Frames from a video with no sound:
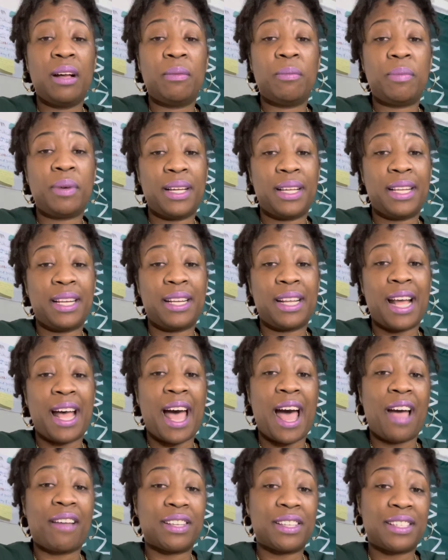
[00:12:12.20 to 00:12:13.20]
but I
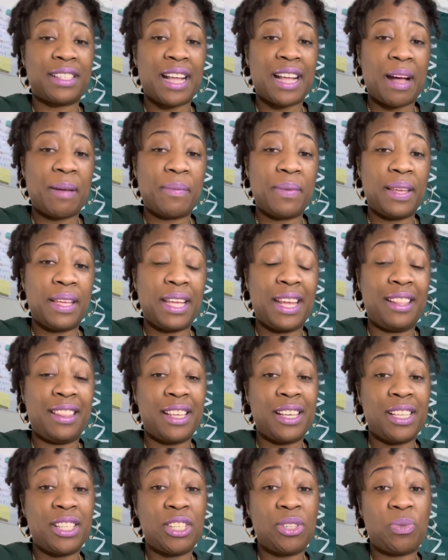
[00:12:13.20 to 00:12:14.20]
have to stop it. And
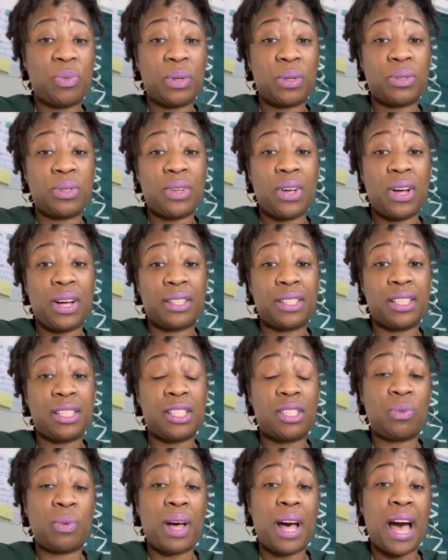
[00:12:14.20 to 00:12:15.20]
this is real talk. This
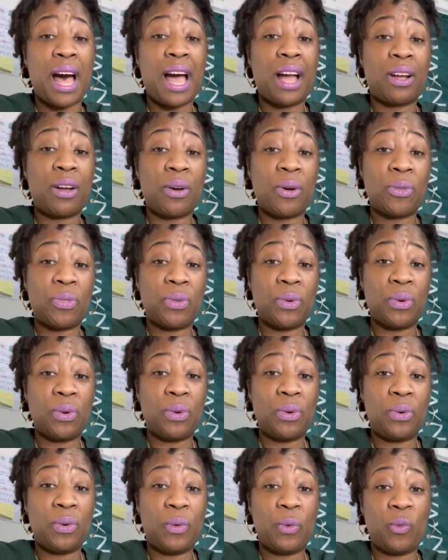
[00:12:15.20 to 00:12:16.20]
is what I go
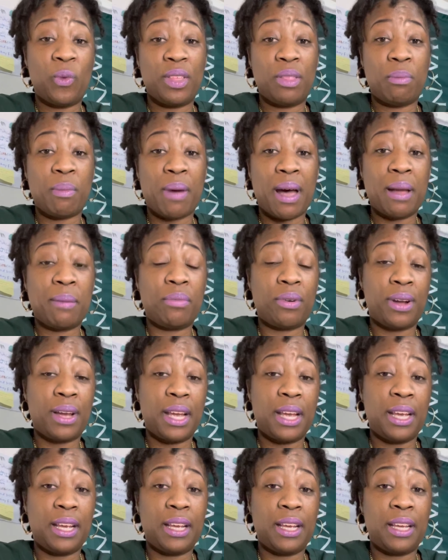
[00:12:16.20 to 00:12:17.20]
through with my
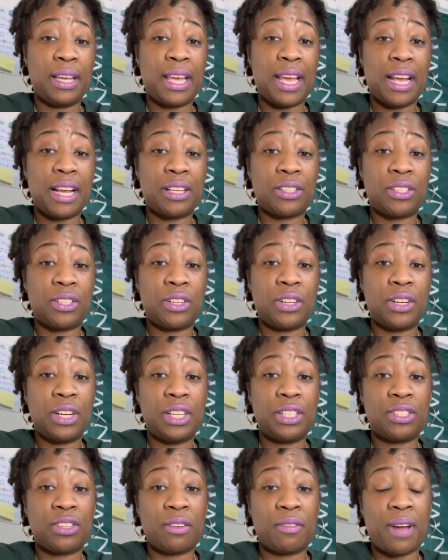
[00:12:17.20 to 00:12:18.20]
brain cancer
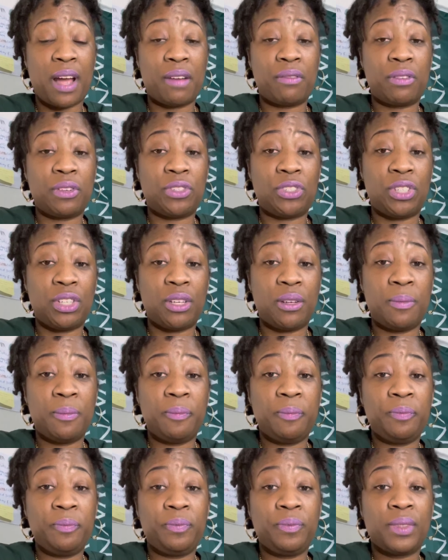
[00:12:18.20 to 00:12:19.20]
and survivorship
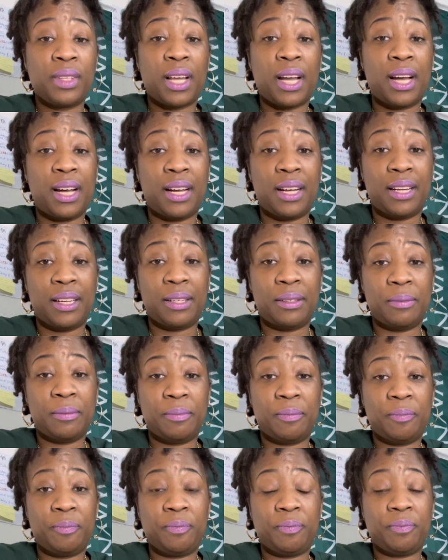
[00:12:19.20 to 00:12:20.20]

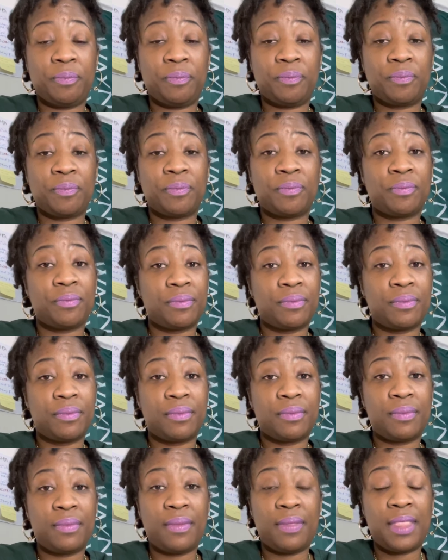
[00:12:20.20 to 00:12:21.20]
um,
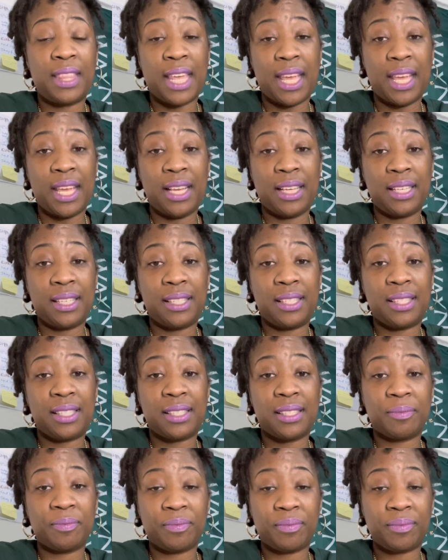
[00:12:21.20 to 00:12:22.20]
things.
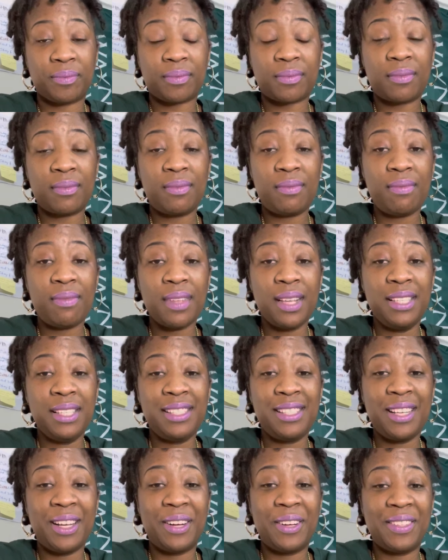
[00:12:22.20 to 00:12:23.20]

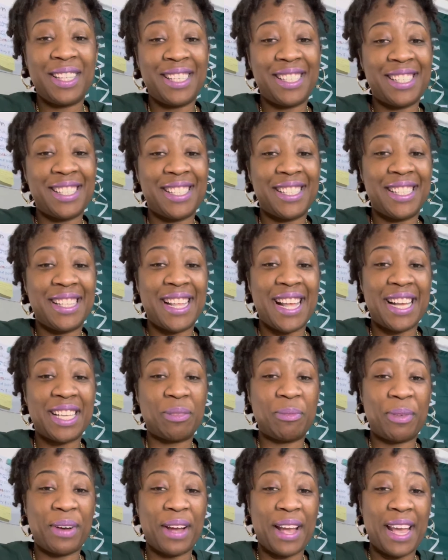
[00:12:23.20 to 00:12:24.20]
So this is a Dot's
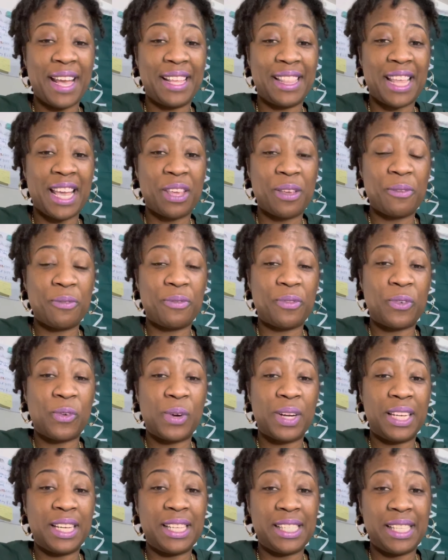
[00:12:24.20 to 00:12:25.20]
Brain. Thank you
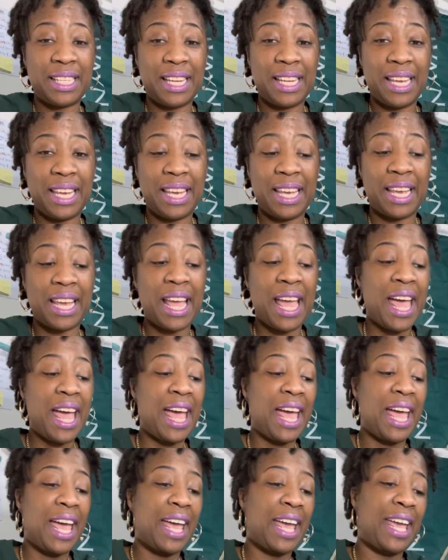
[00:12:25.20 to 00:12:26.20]
for listening.
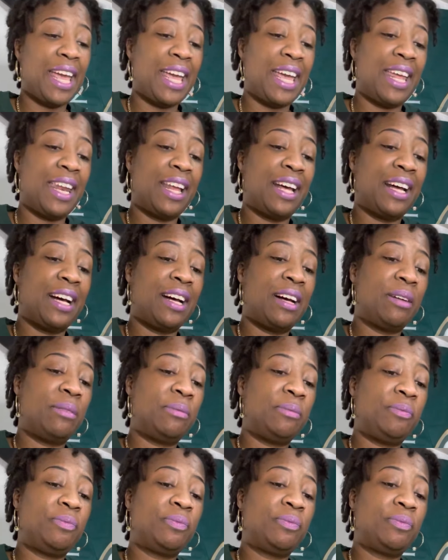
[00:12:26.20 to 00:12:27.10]
And um,